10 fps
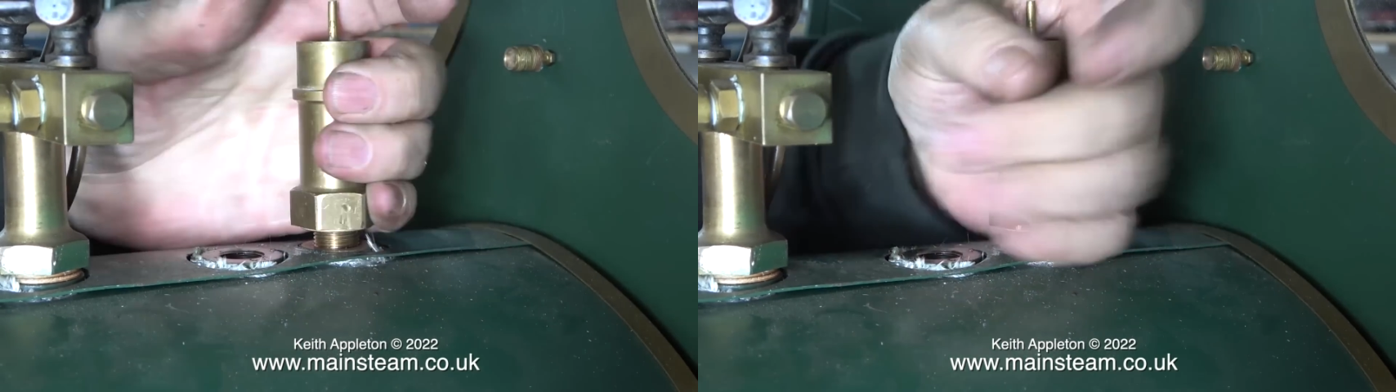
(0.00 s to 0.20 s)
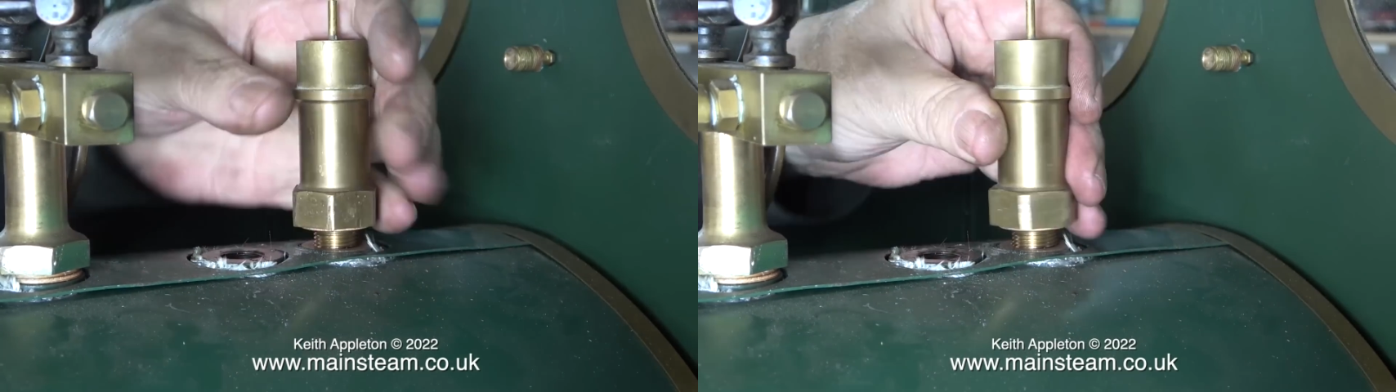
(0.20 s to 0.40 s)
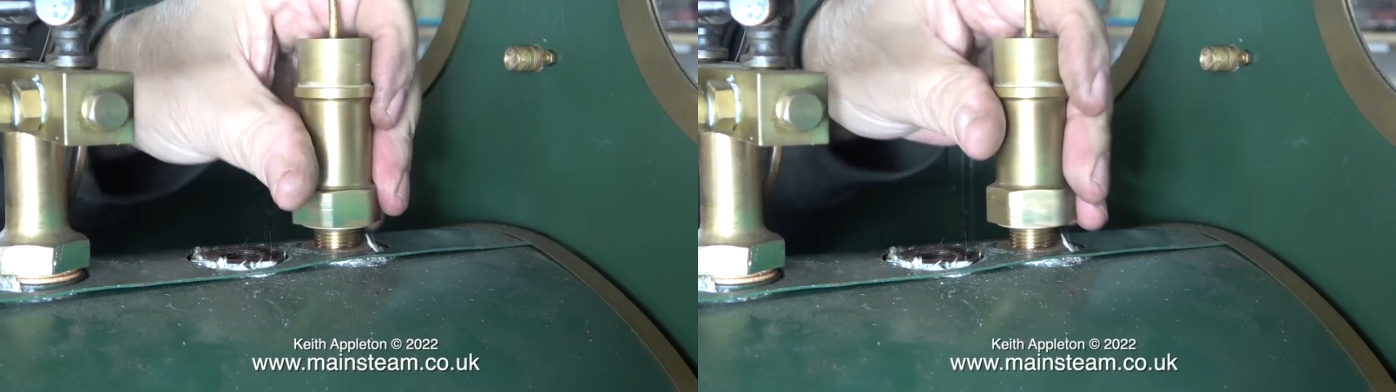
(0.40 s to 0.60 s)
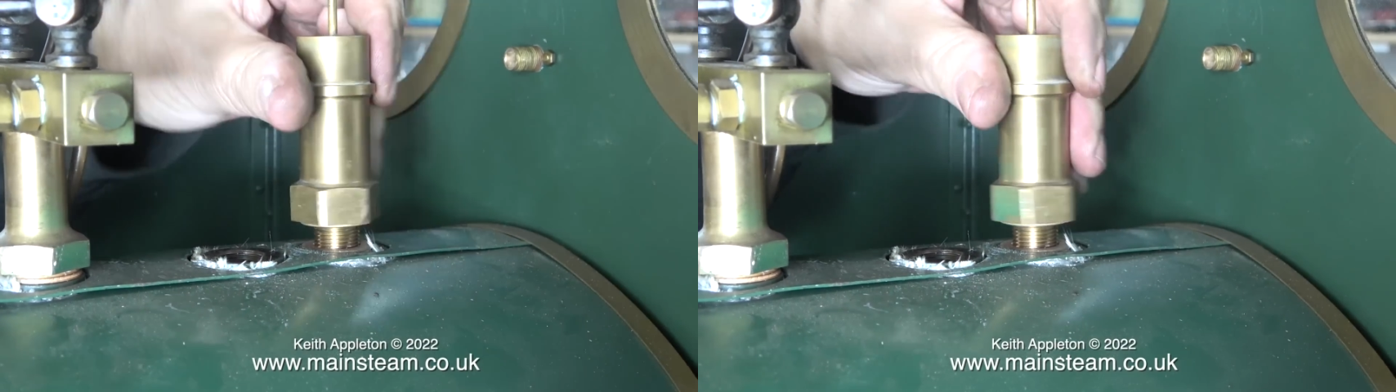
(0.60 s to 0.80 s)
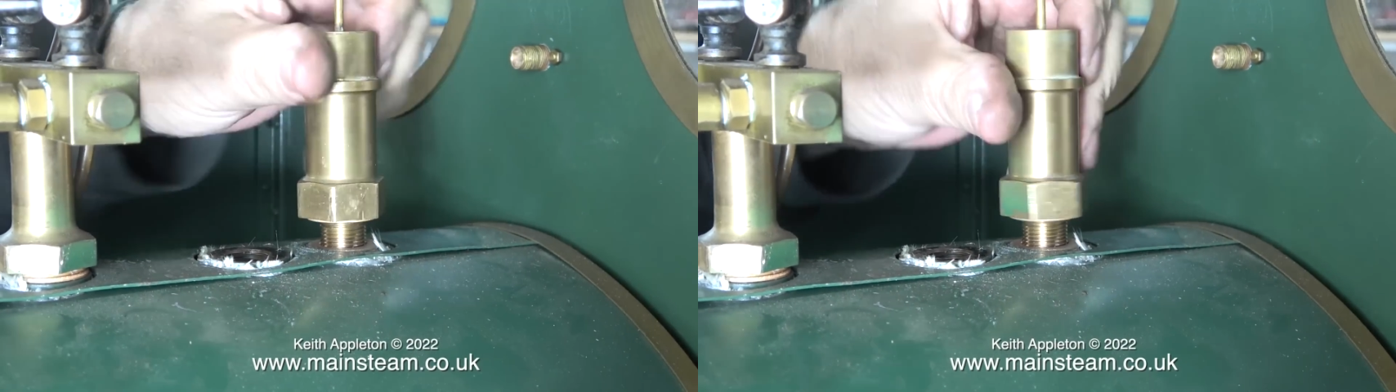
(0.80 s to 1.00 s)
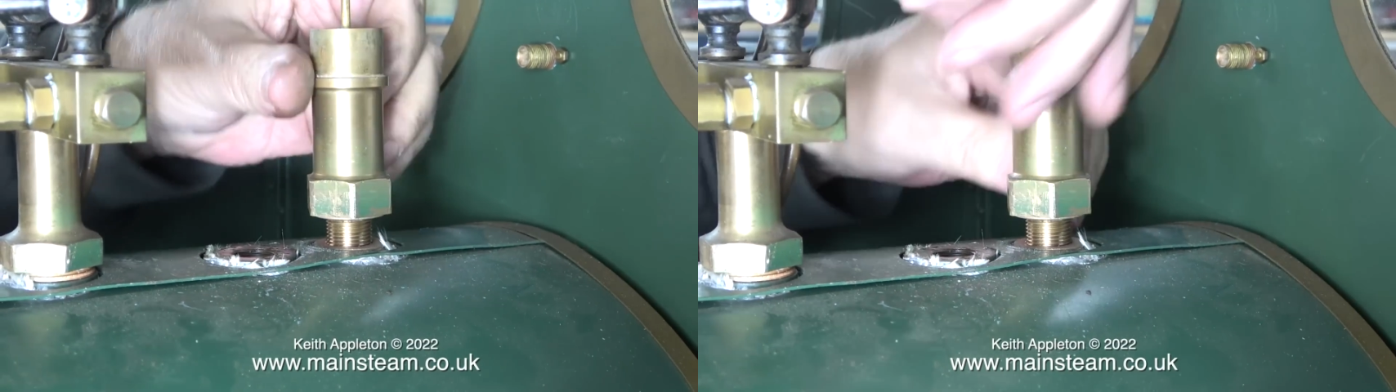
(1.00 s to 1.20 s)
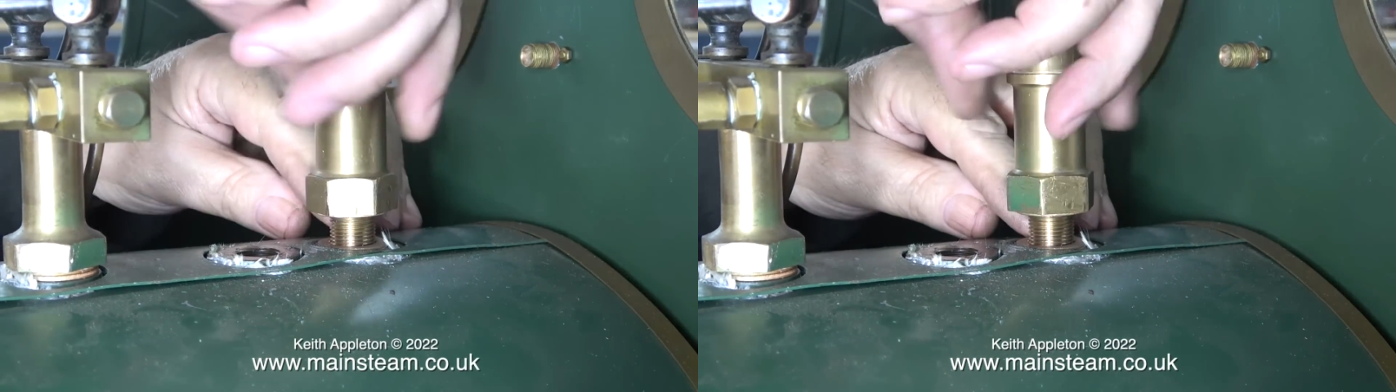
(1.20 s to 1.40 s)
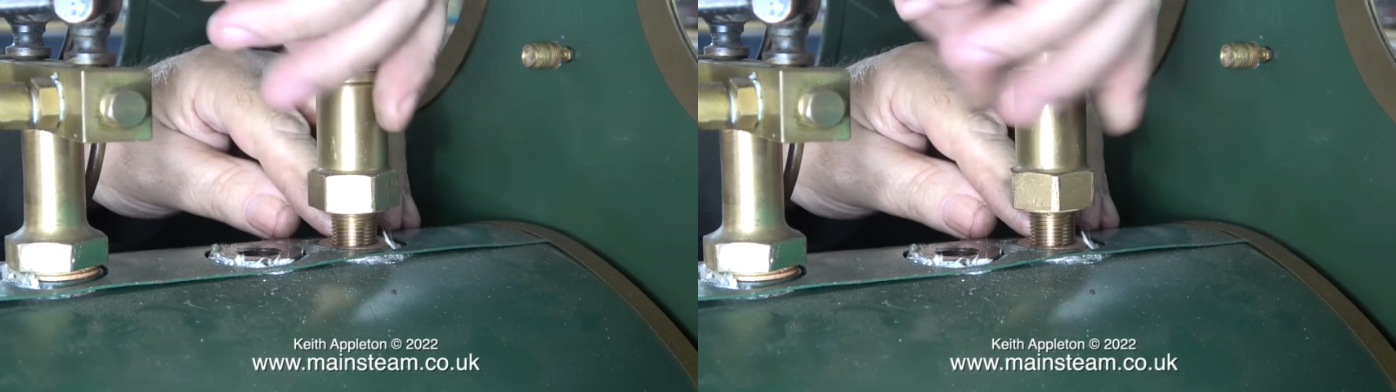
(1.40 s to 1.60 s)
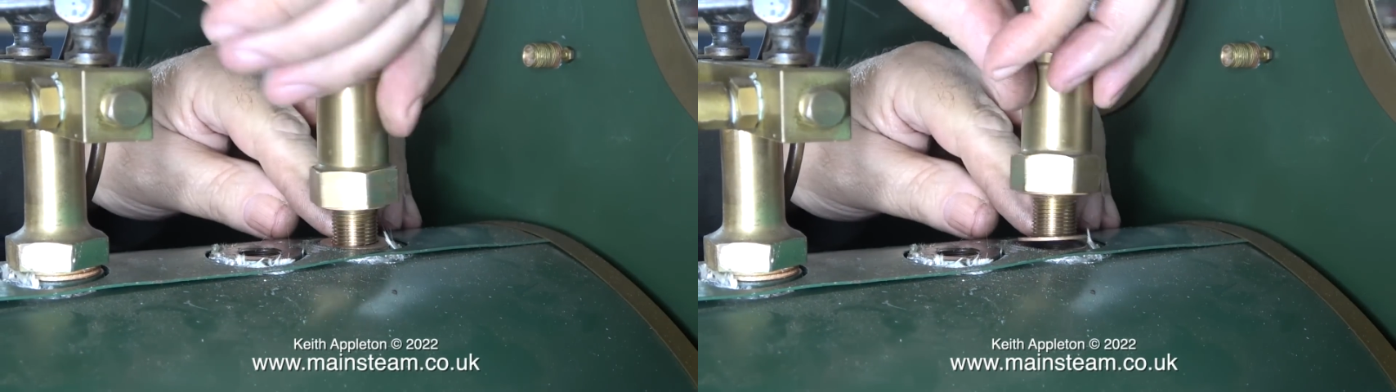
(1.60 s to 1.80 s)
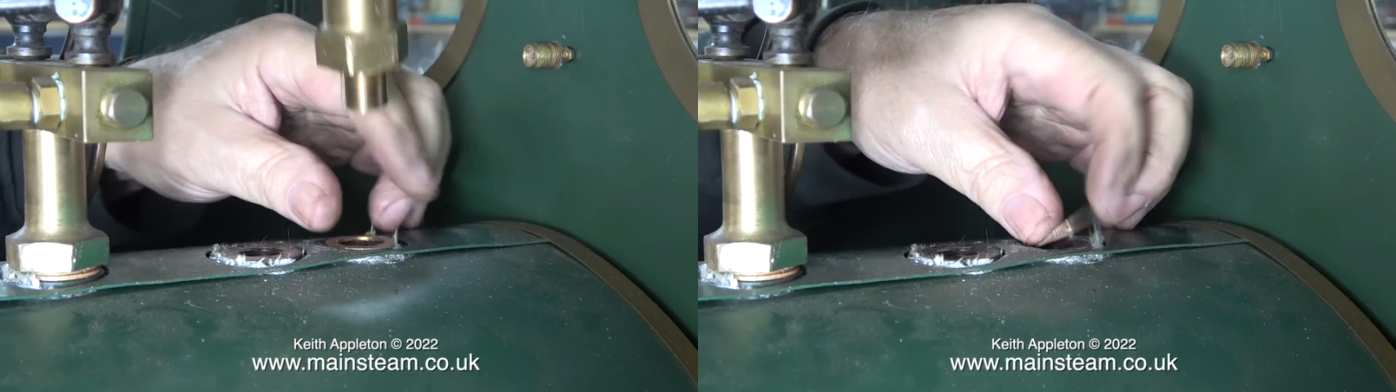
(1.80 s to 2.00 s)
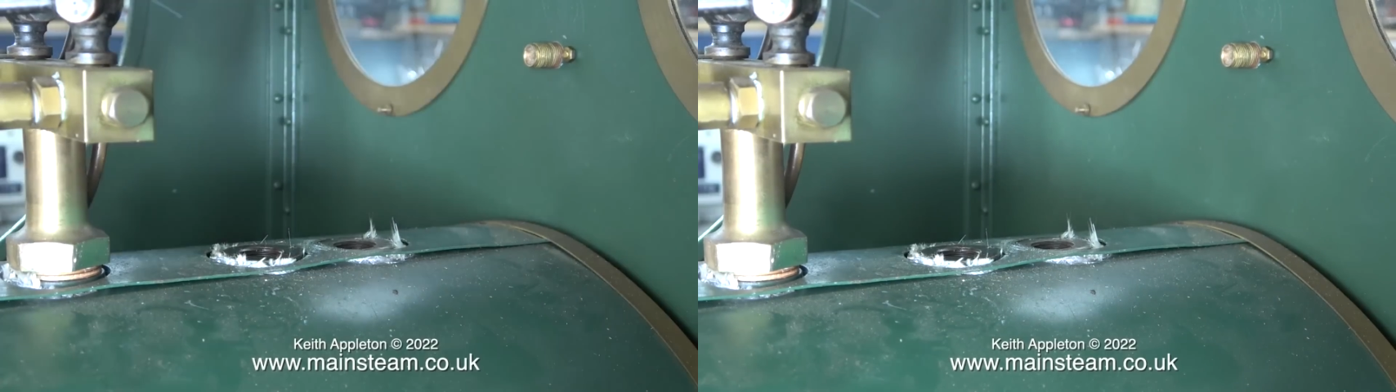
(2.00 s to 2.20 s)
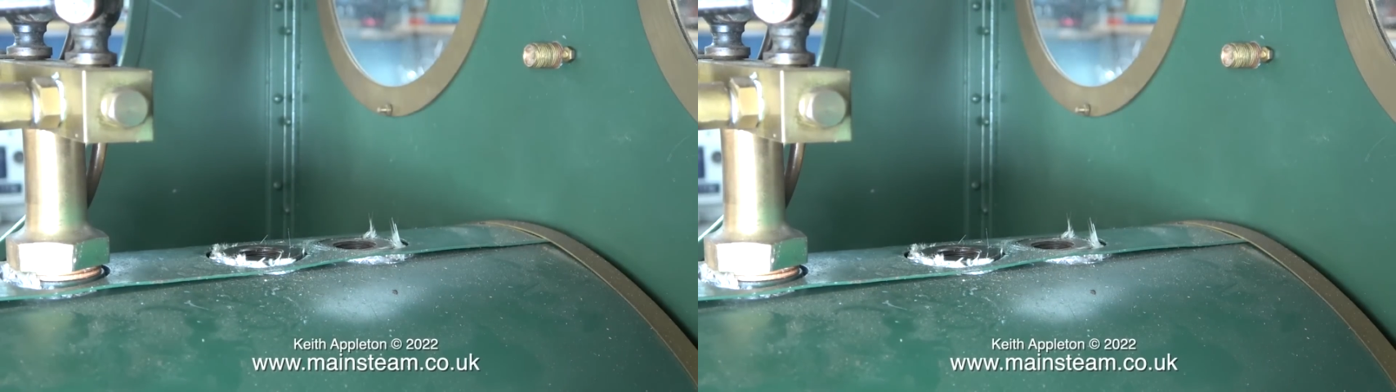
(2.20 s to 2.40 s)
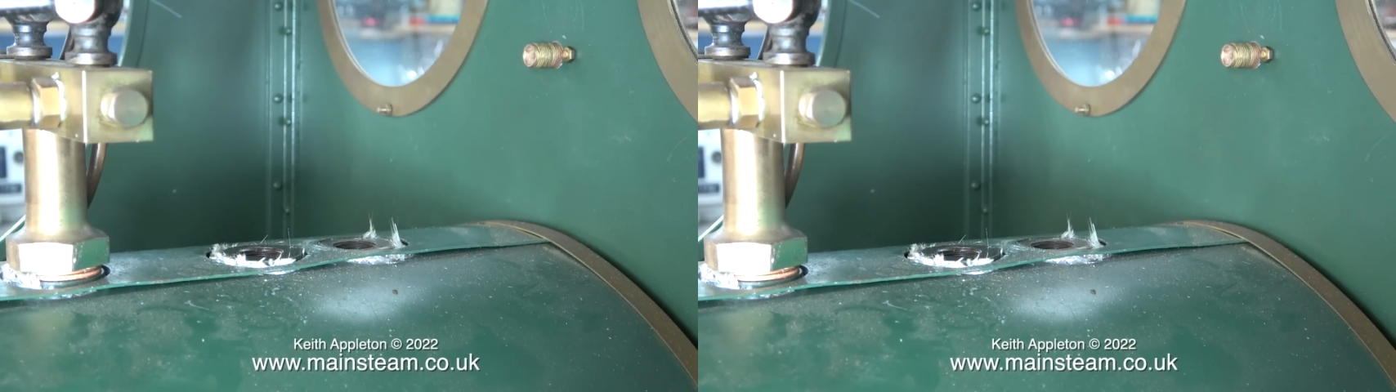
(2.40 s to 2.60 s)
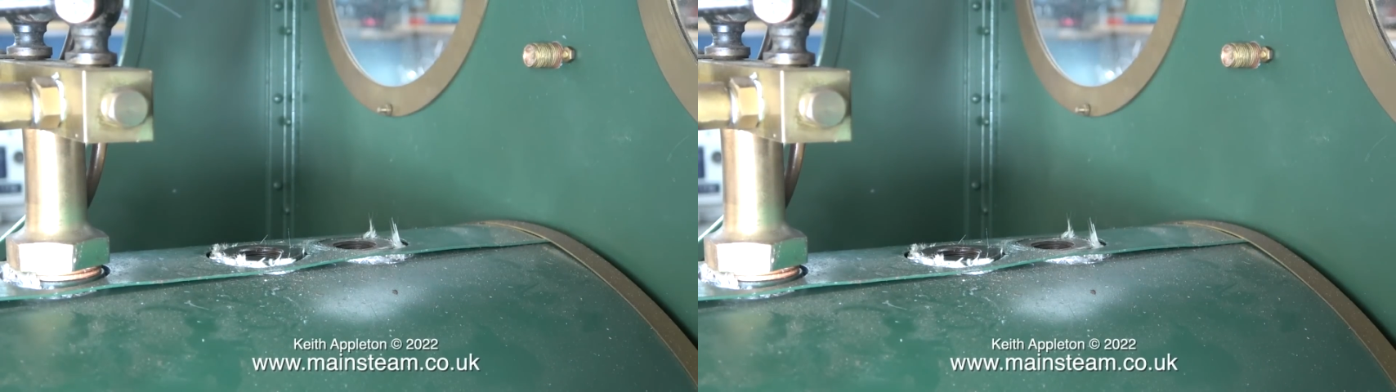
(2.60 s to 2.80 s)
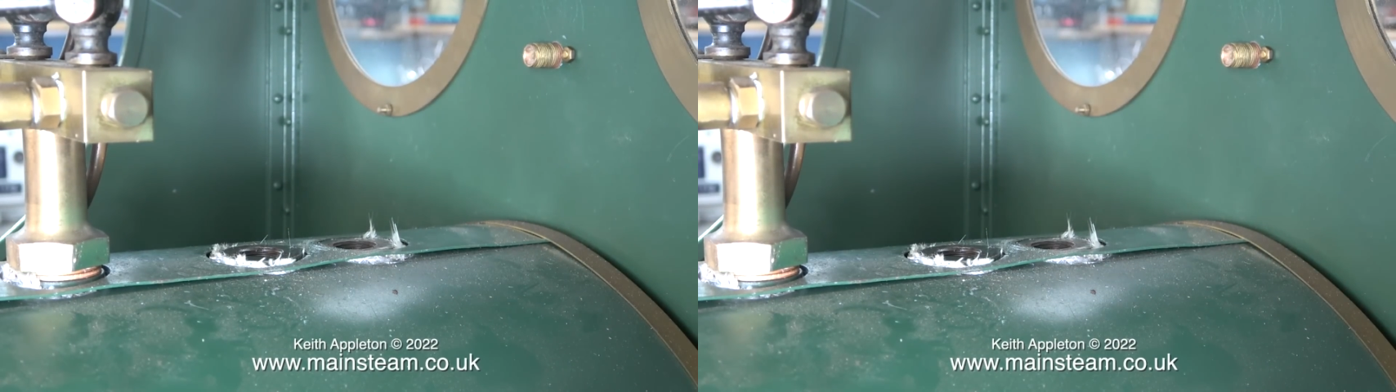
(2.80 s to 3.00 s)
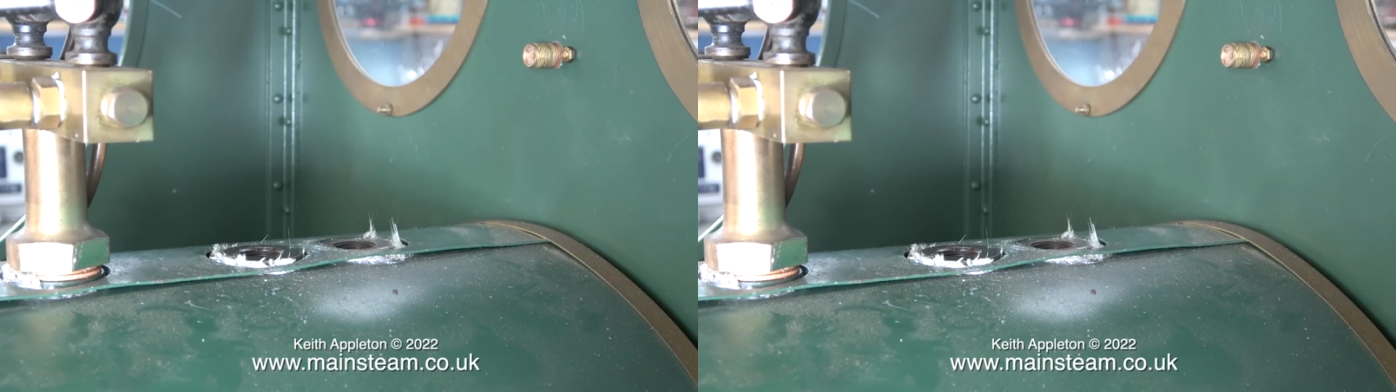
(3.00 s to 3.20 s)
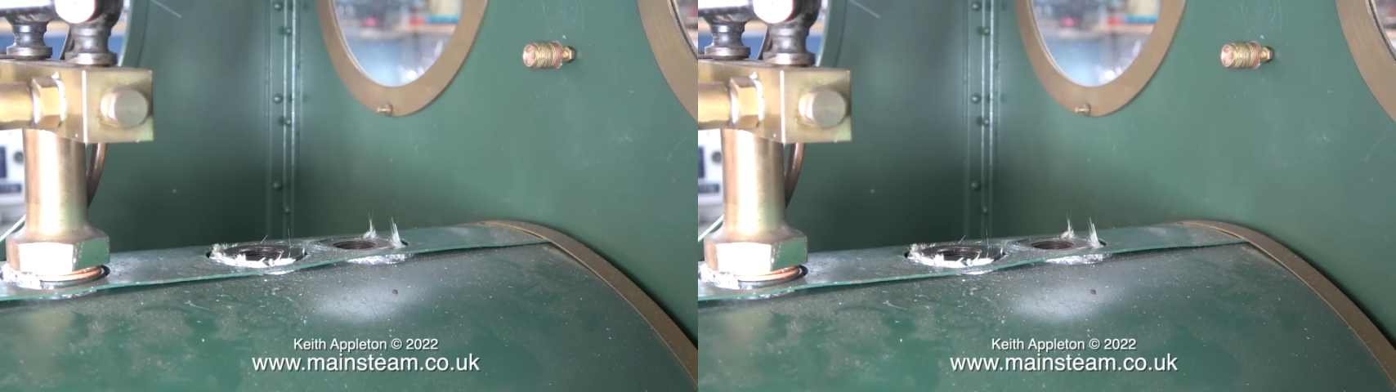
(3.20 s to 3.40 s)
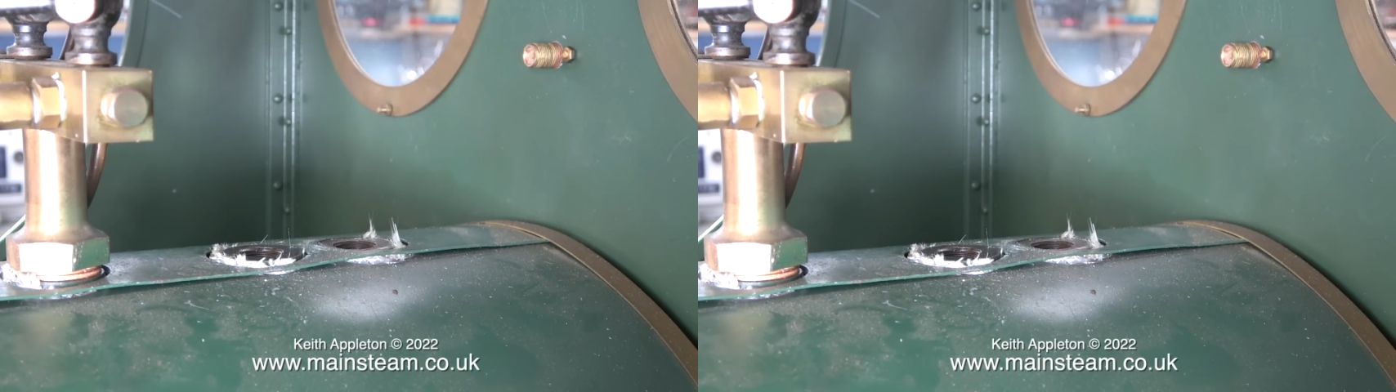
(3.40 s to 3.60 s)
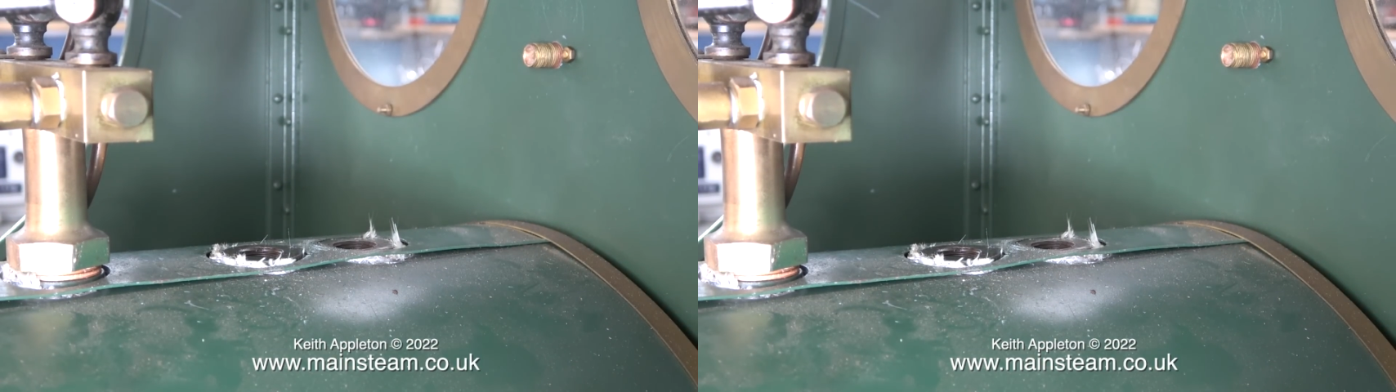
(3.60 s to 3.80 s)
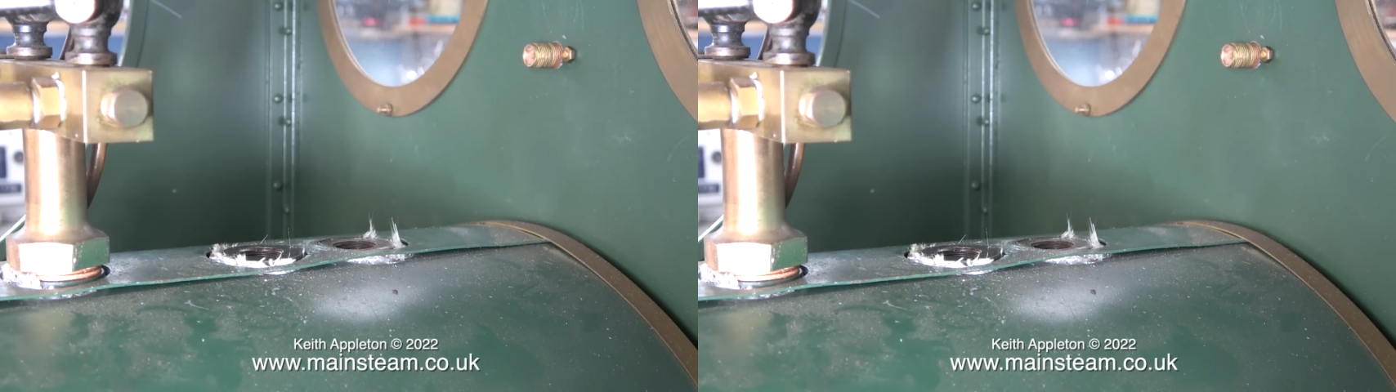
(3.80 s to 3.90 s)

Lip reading: No face is visible, so there are no lips to read.